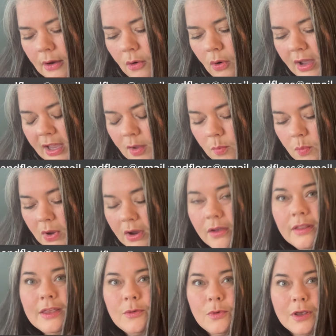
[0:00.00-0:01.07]
oh, I can
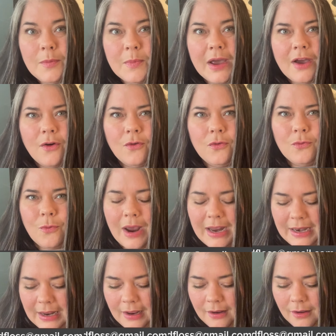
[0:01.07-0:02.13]
barely read my own
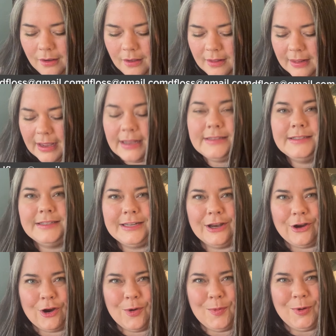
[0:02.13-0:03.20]
writing. That's
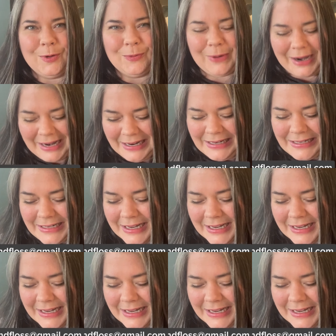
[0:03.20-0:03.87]
terrible, right?